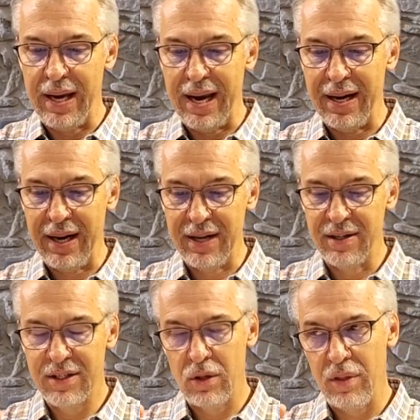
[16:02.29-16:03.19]

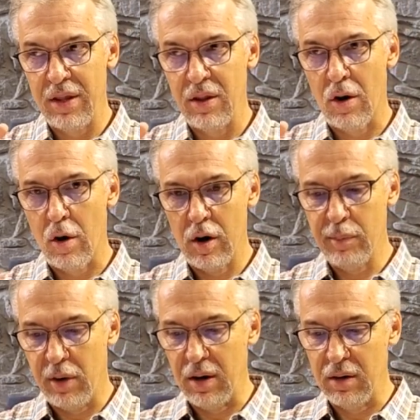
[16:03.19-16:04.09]
And, so, then the
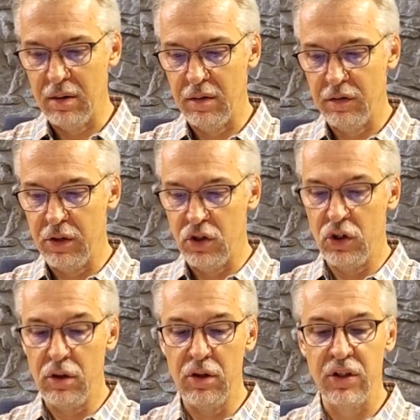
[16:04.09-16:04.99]
hard part for the
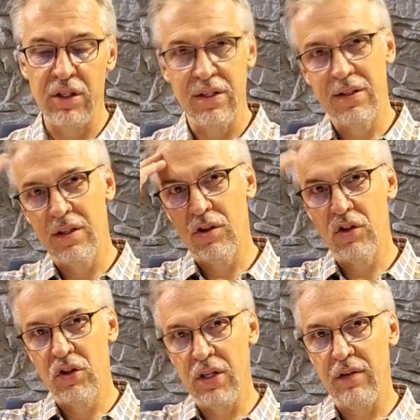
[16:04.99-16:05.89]
church is this
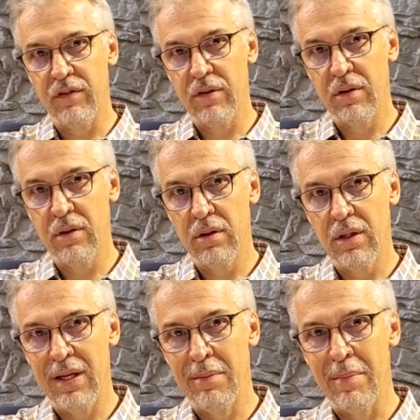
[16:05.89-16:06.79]
shift
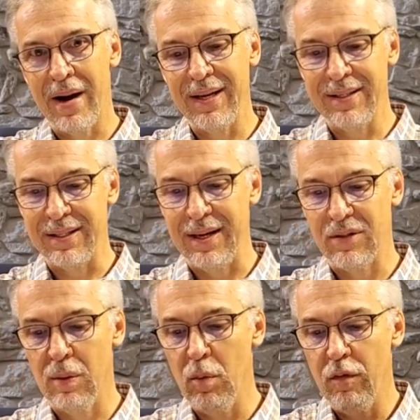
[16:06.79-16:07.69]
in mindset
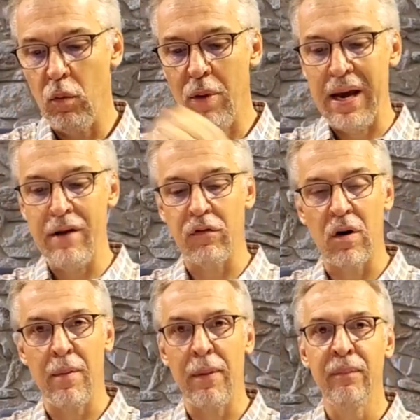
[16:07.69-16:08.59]
to move away
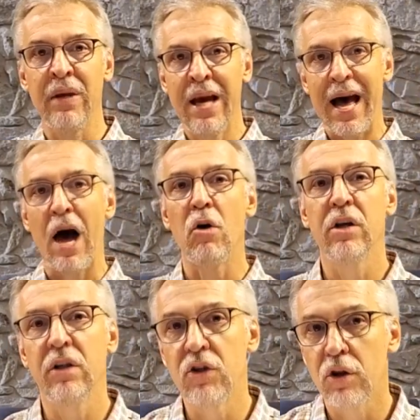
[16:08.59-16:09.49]
from how
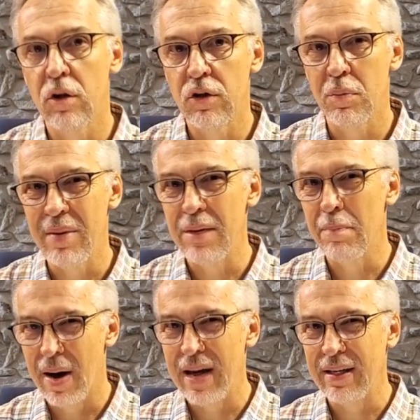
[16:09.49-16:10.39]
can the church meet
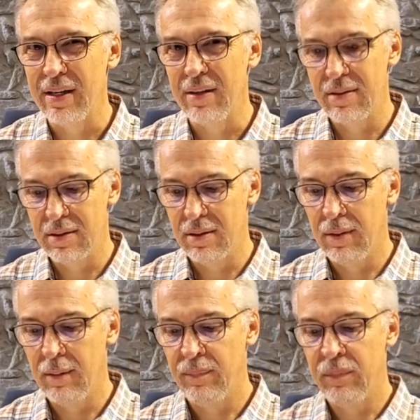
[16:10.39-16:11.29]
my needs
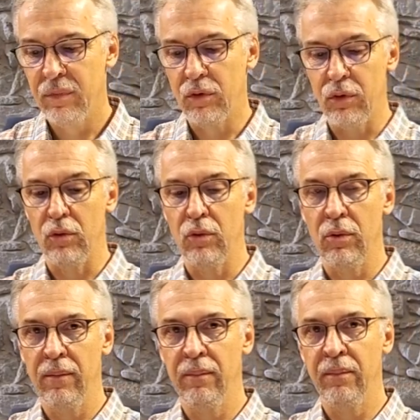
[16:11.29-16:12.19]

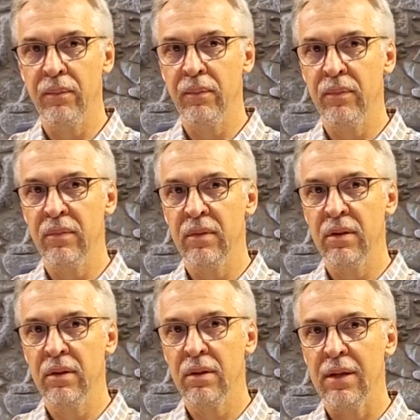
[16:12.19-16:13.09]
to
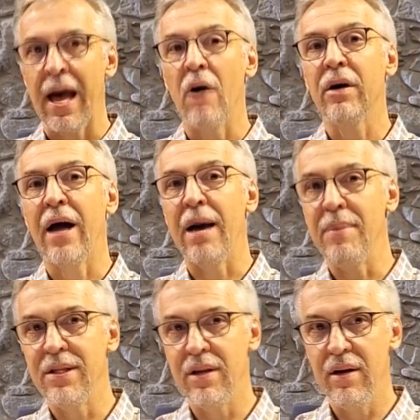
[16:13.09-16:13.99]
how can I
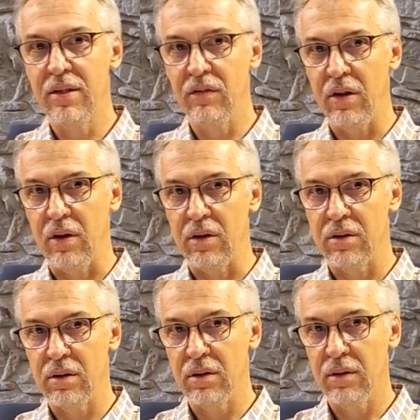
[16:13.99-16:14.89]
meet the needs of others?